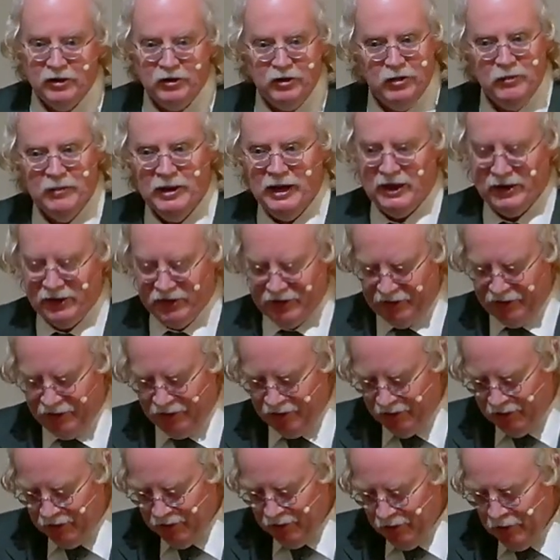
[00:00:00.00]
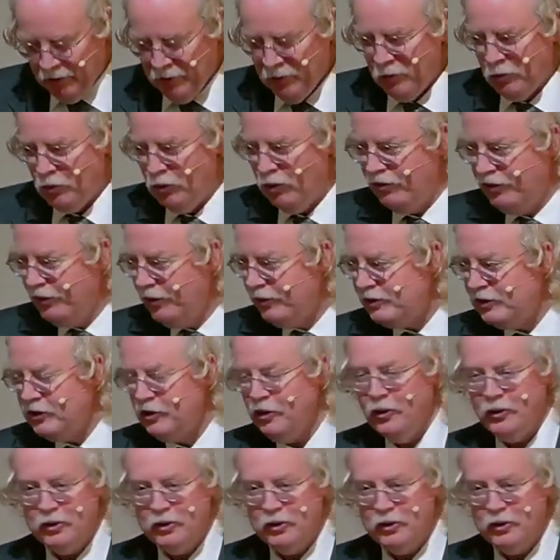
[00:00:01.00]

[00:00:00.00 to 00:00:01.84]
humanity. Well, there you go.